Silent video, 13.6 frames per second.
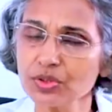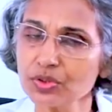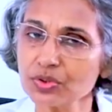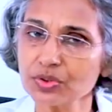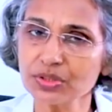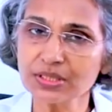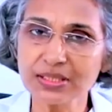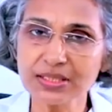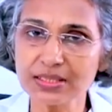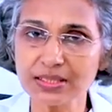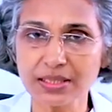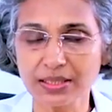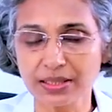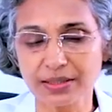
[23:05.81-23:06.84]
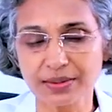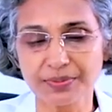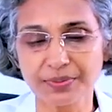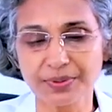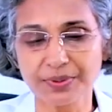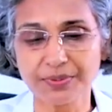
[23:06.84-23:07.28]
So she is
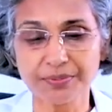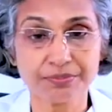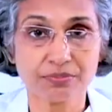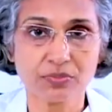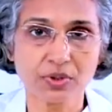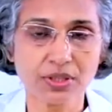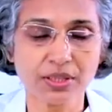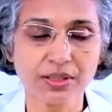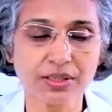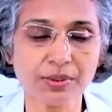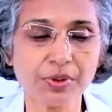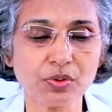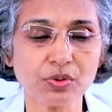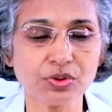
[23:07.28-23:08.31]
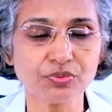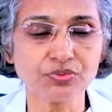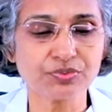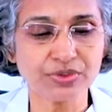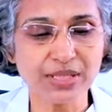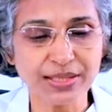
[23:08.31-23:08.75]
come out
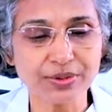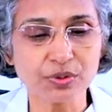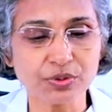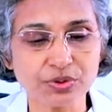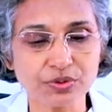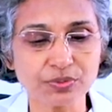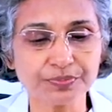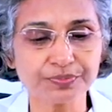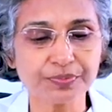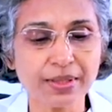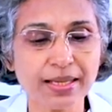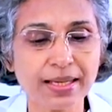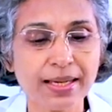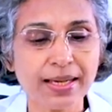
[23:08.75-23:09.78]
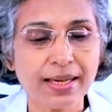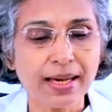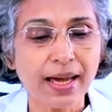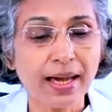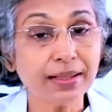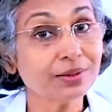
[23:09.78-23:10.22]
of that also.
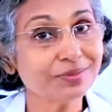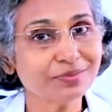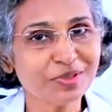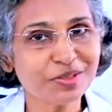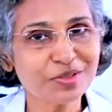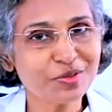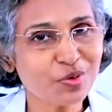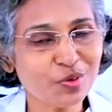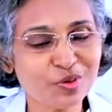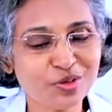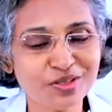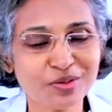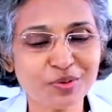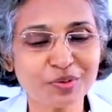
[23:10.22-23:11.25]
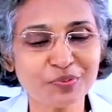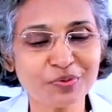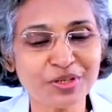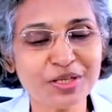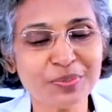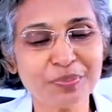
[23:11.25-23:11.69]
And there is no need
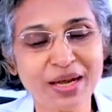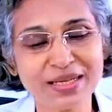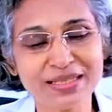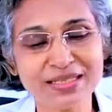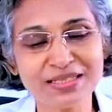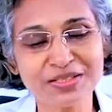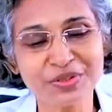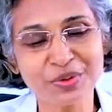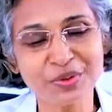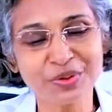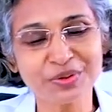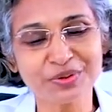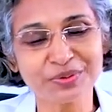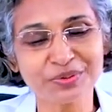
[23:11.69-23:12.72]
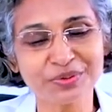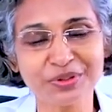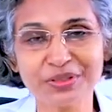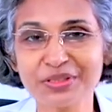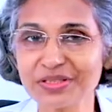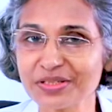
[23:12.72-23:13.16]
of any bandage
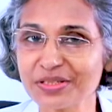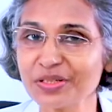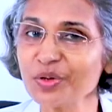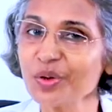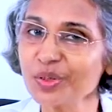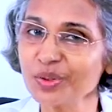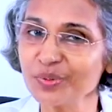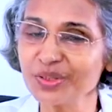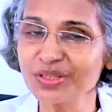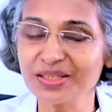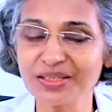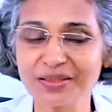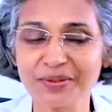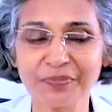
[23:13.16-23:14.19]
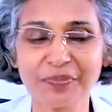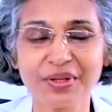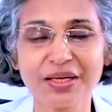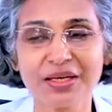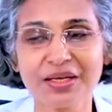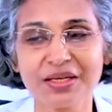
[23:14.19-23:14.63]
or dressing or even the
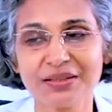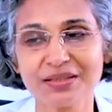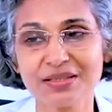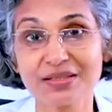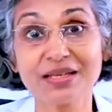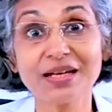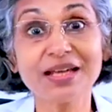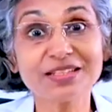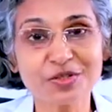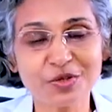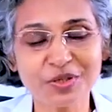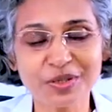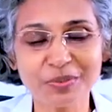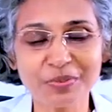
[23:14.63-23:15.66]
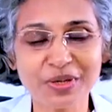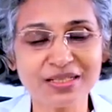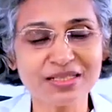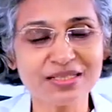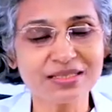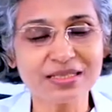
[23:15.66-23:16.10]
elastograph
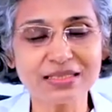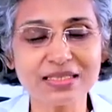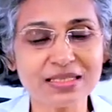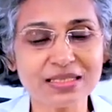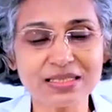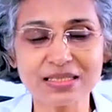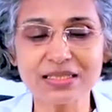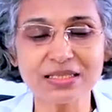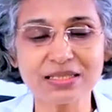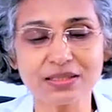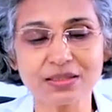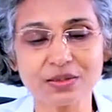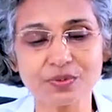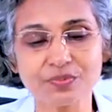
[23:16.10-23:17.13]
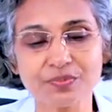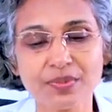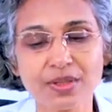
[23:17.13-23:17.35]
bandage. Nothing is needed now.